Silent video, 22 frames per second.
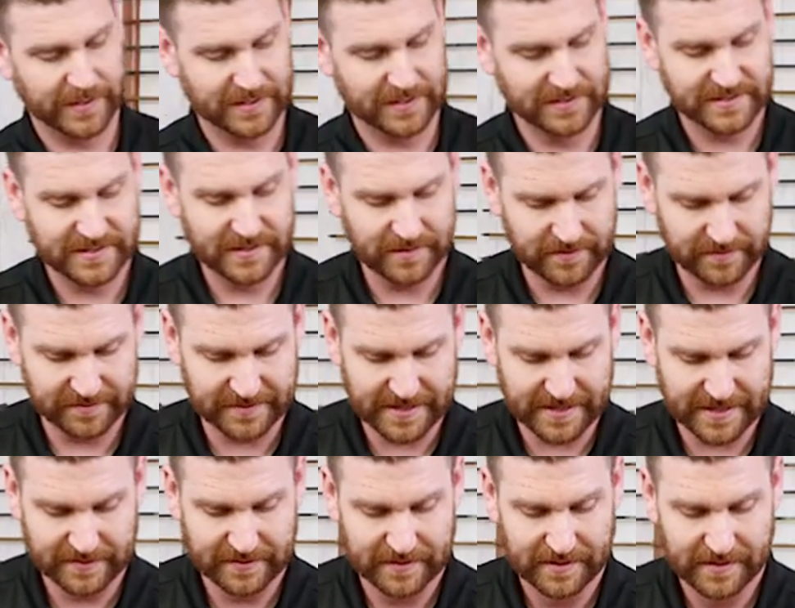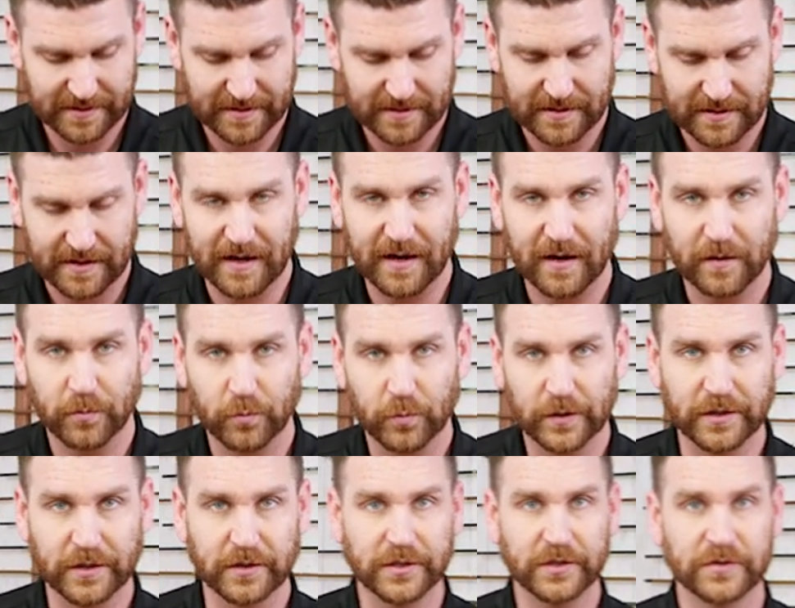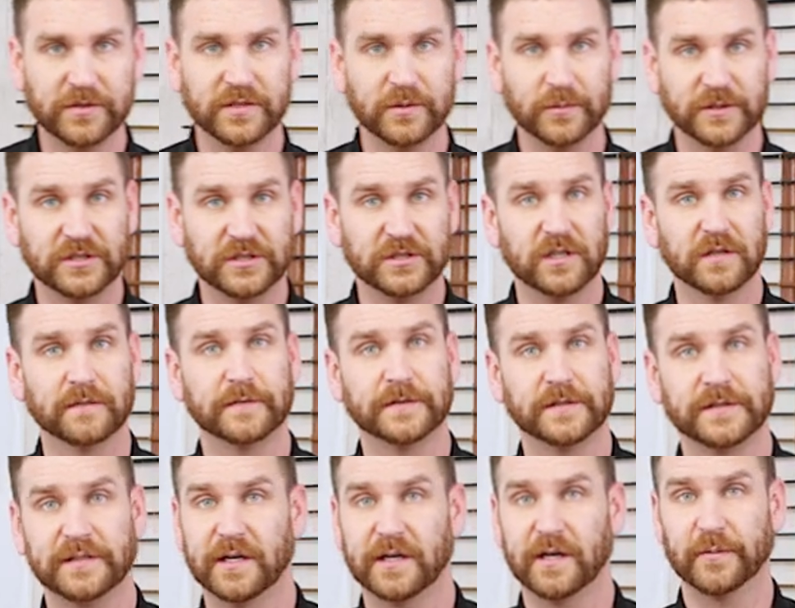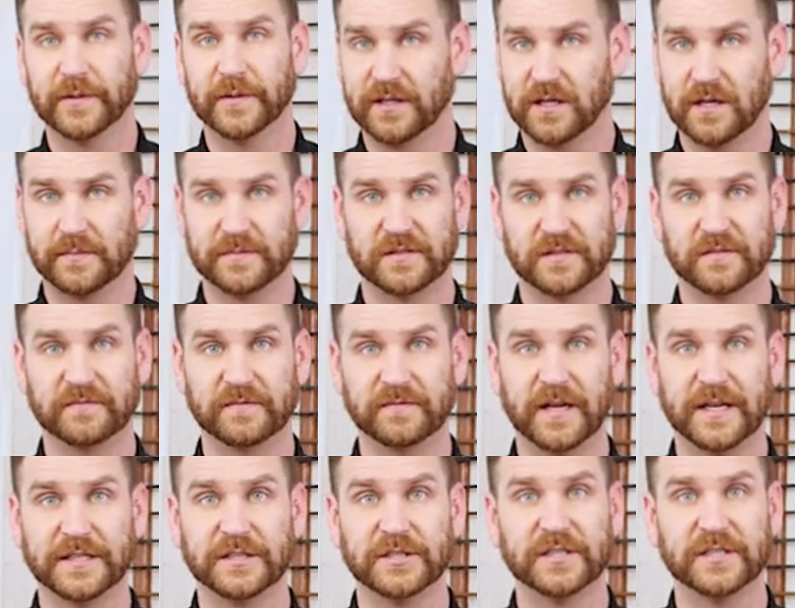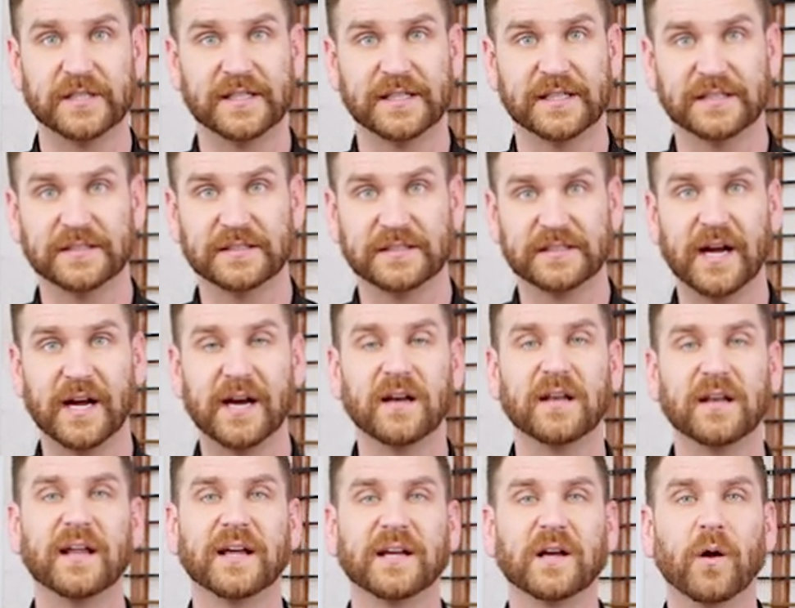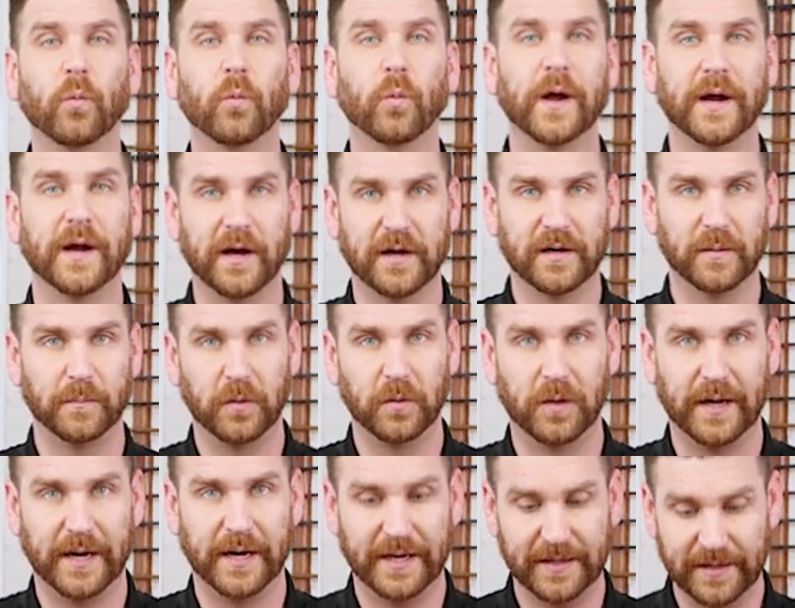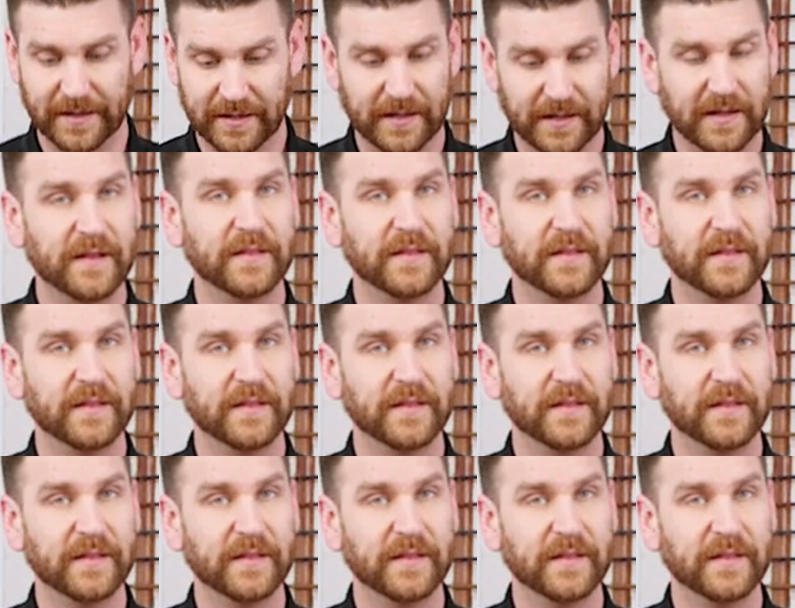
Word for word: we consider that, uh, what you're using with surface area when it comes to fletch is kind of like a wing on a plane.